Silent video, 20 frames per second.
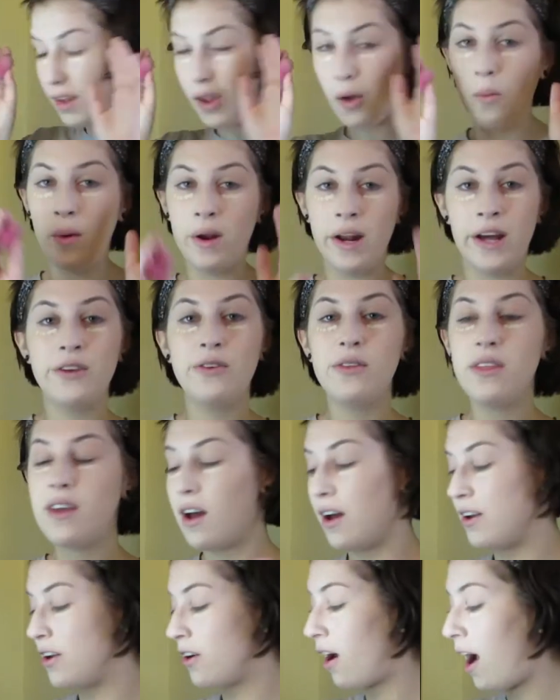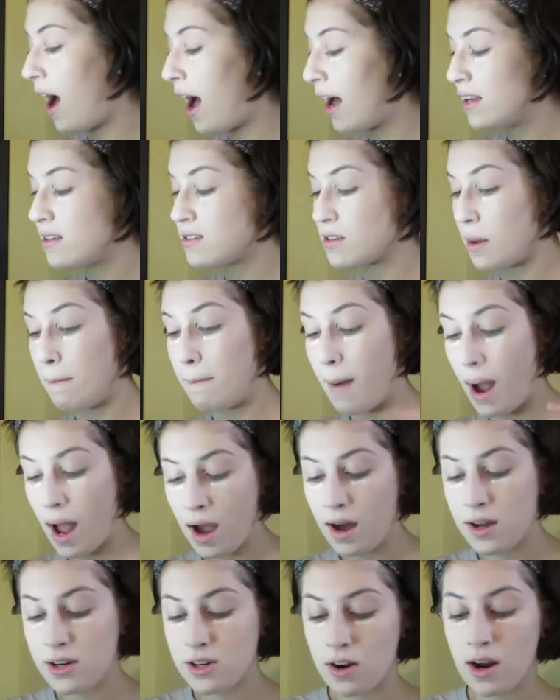When I do the under eyes,
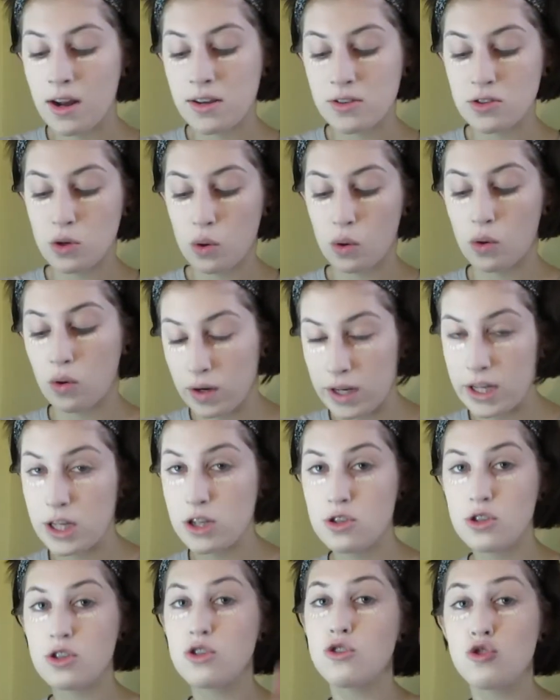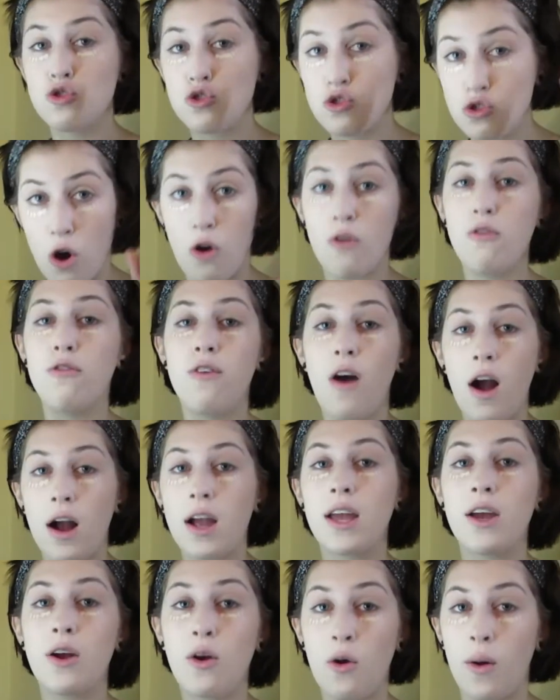my under eyes crease so
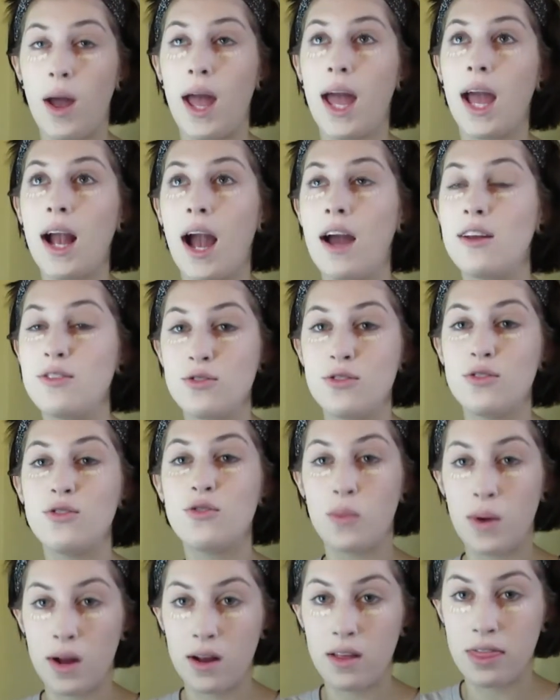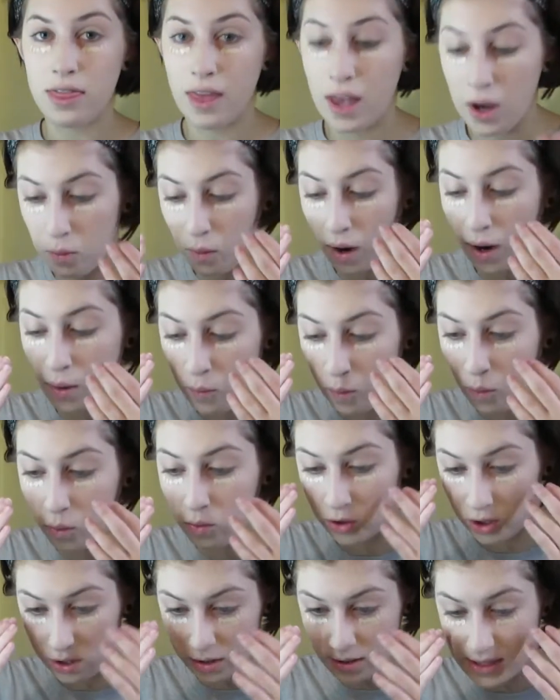fucking quick. I do this weird thing where I
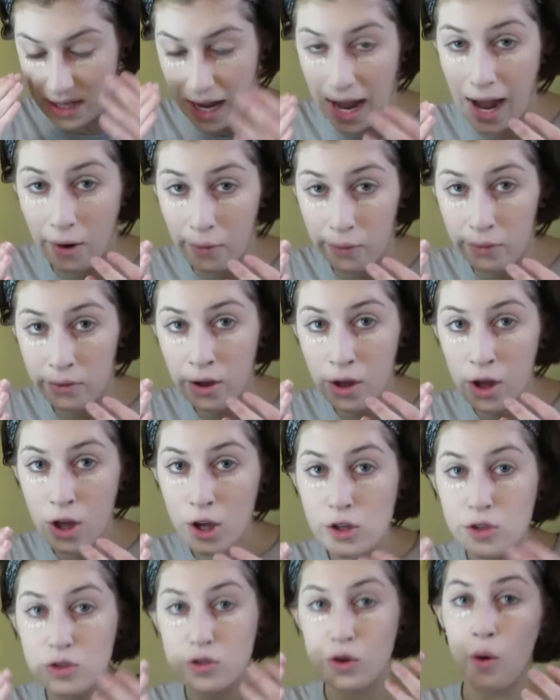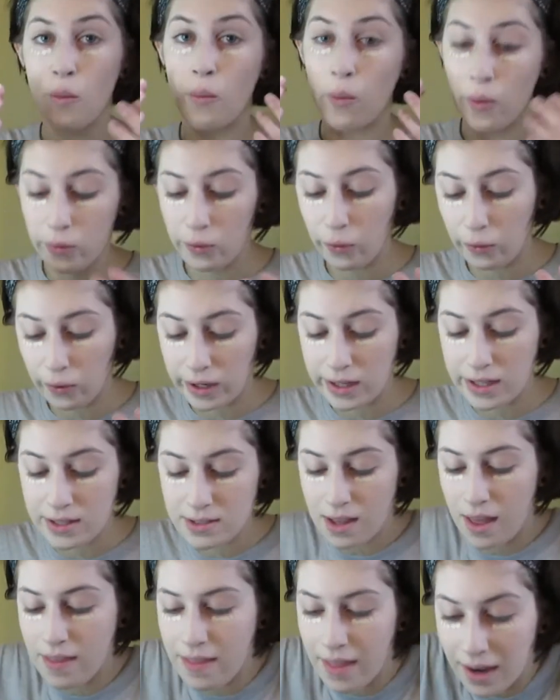won't look down so it won't
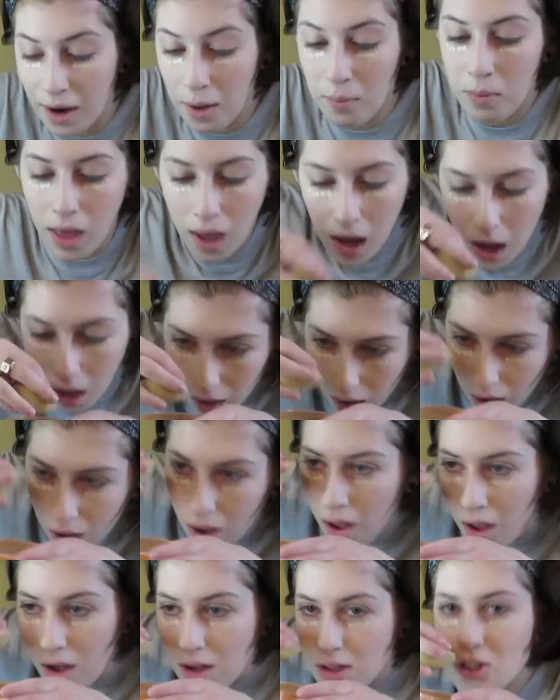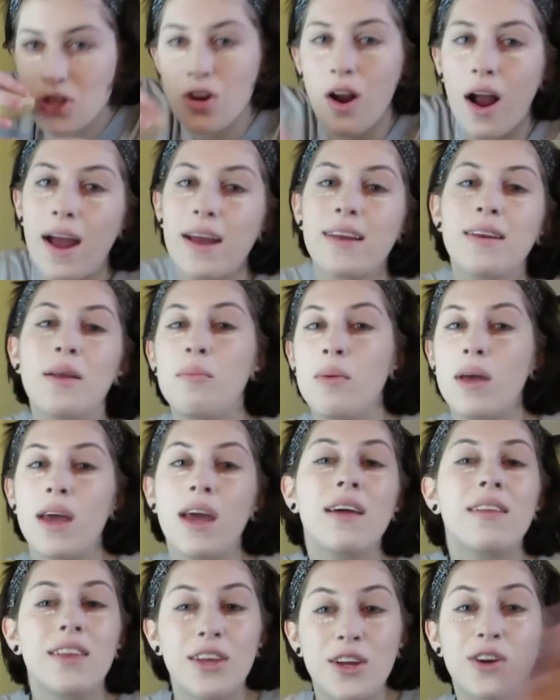crease, and then I'm like trying to
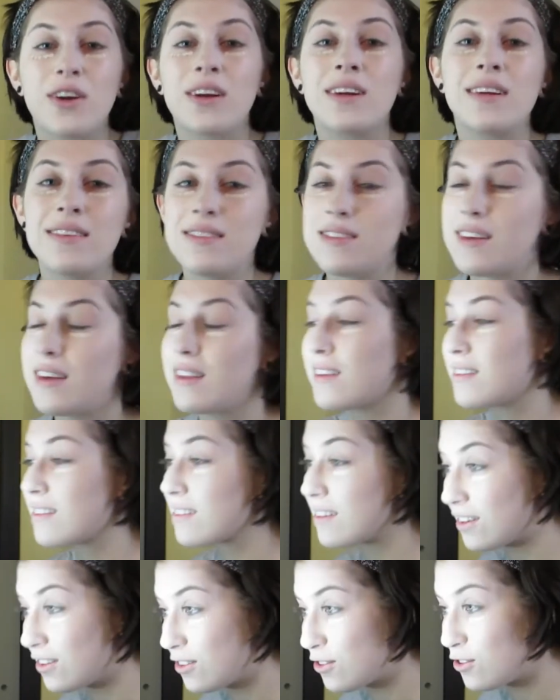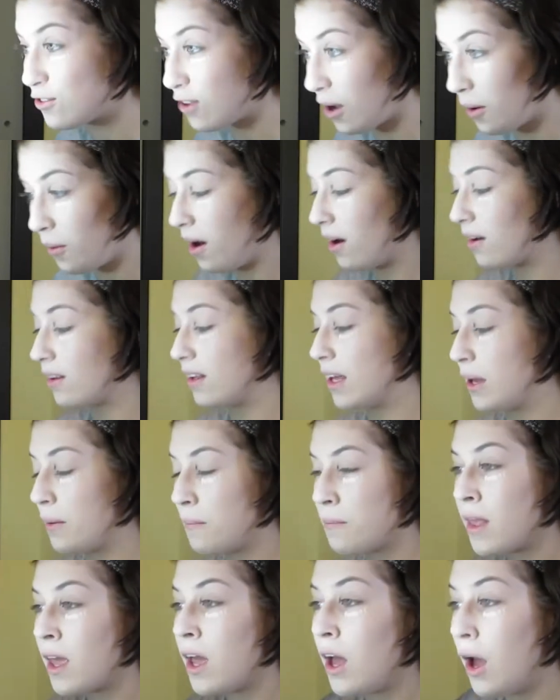bake. Like, you're gonna see this is gonna look so ugly.
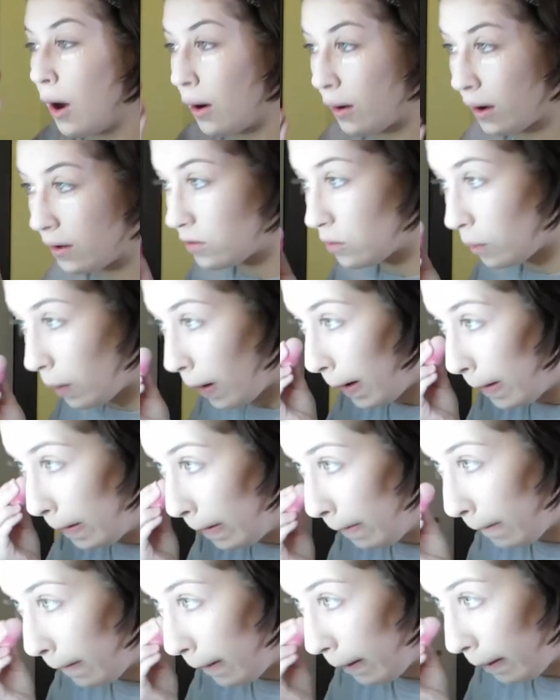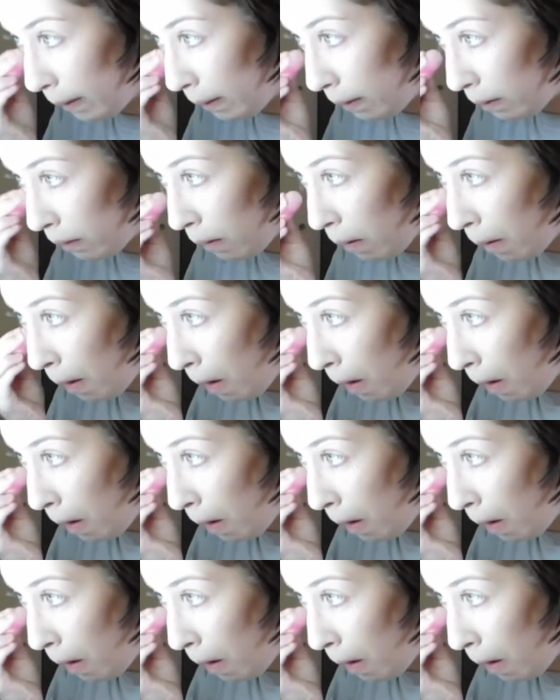Okay, so what I do is